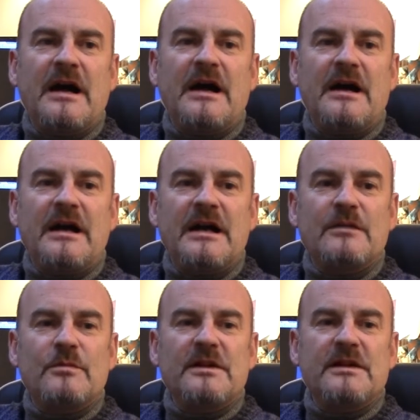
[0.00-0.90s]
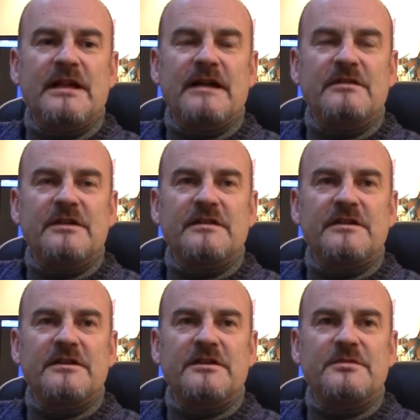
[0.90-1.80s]
I will have another
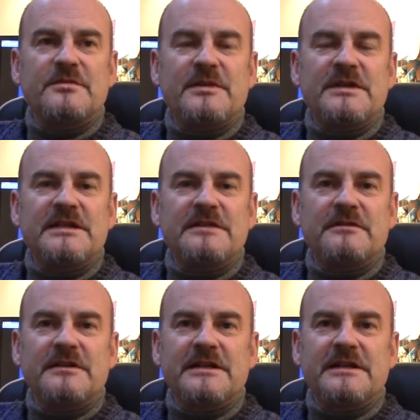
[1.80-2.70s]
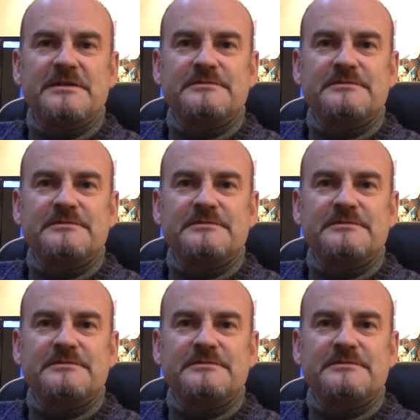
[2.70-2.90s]
glass with my dinner, I think.